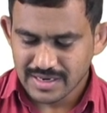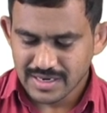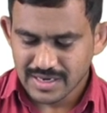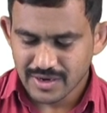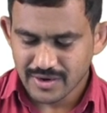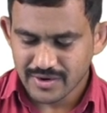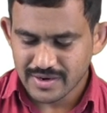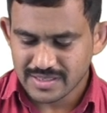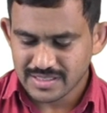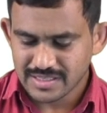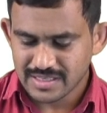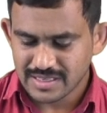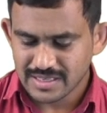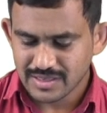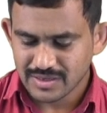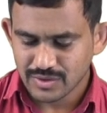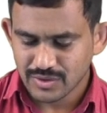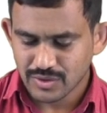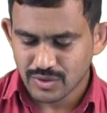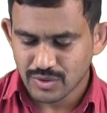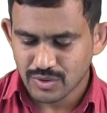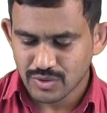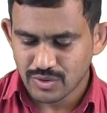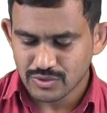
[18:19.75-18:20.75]
now it's
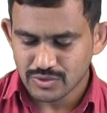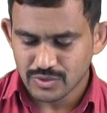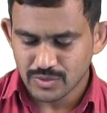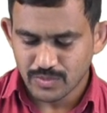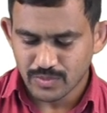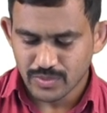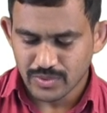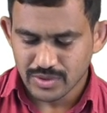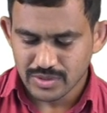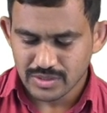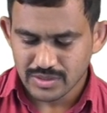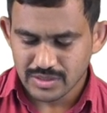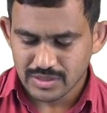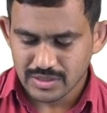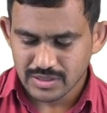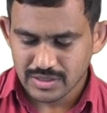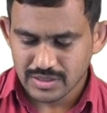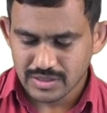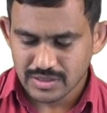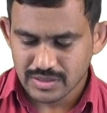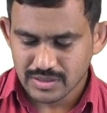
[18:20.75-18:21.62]
in closed path.